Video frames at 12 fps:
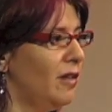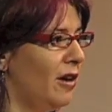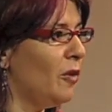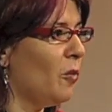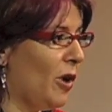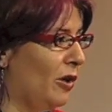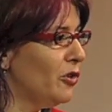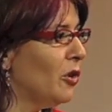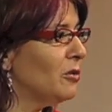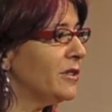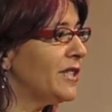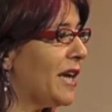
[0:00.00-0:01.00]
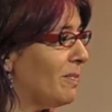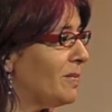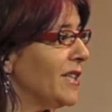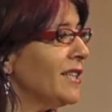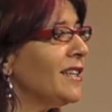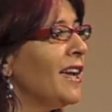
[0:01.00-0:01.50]
a well known
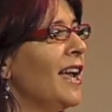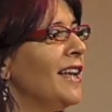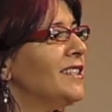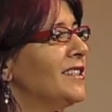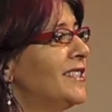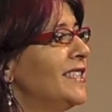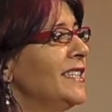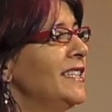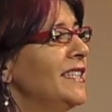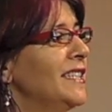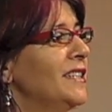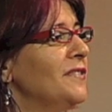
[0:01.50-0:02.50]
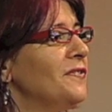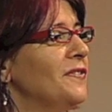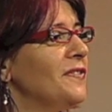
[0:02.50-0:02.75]
skeptic, to see if